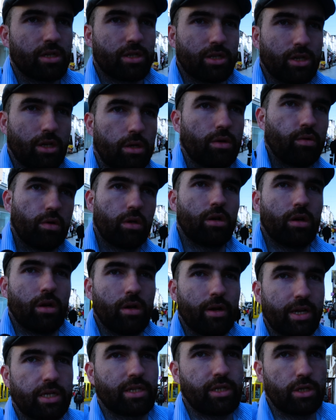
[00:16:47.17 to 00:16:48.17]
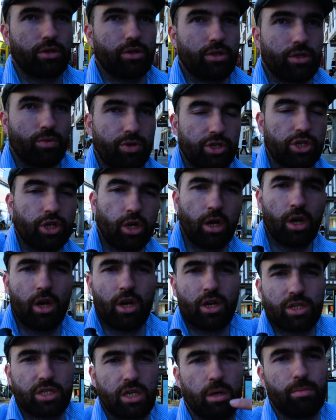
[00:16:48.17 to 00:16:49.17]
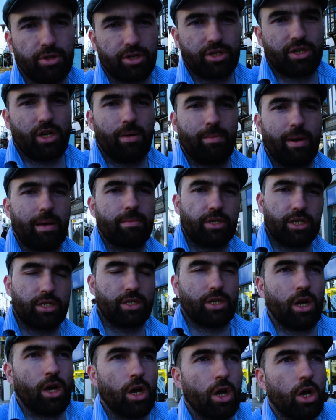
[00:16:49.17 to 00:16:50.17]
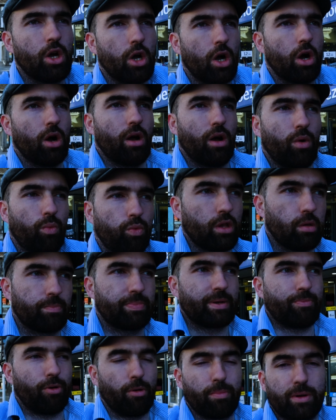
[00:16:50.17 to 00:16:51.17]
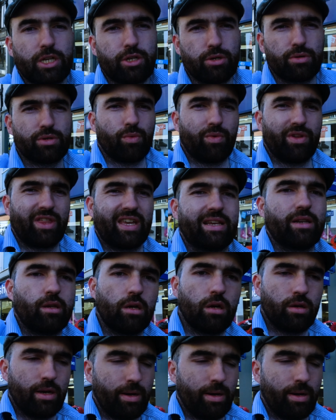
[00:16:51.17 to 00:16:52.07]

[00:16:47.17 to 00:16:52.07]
So etc. So which some of the time lapses will be probably used within.